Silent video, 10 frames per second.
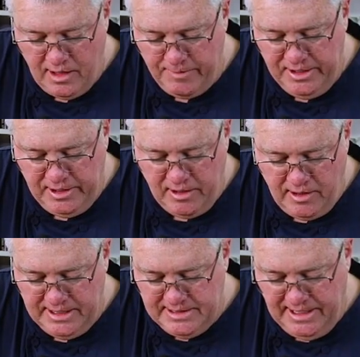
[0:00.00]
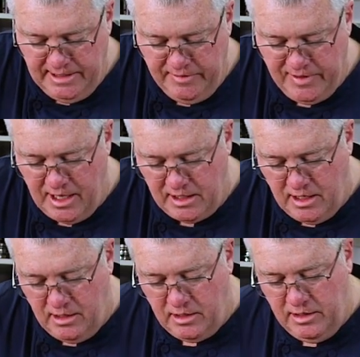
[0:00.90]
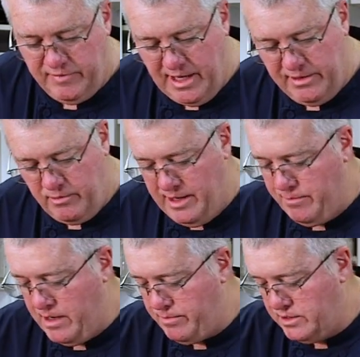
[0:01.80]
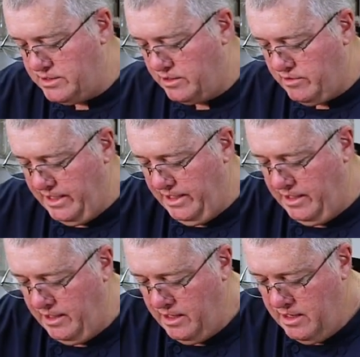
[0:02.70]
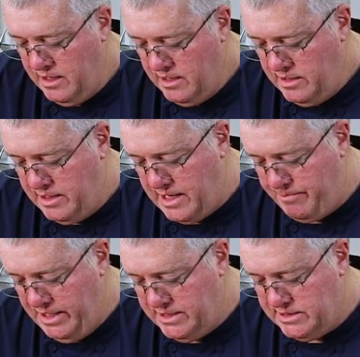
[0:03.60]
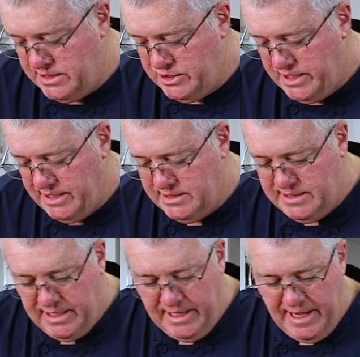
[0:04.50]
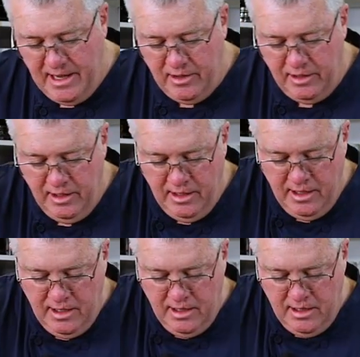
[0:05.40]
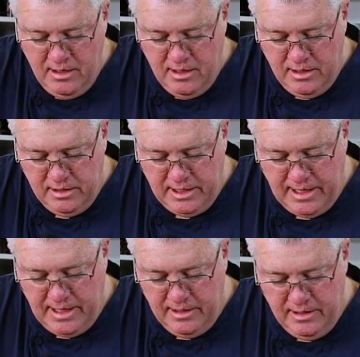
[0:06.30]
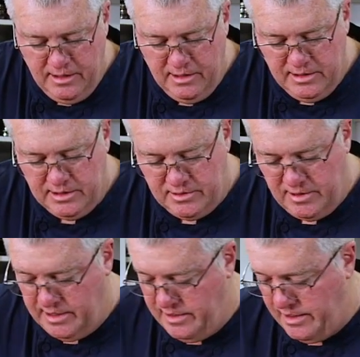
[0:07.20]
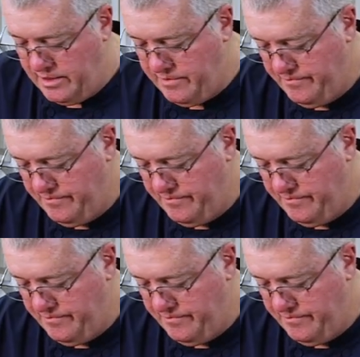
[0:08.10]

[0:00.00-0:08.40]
I mean, you can already see it. You've got color, you've got the red peppers, the green, you got pieces of chicken sticking out. Look at that, just right there.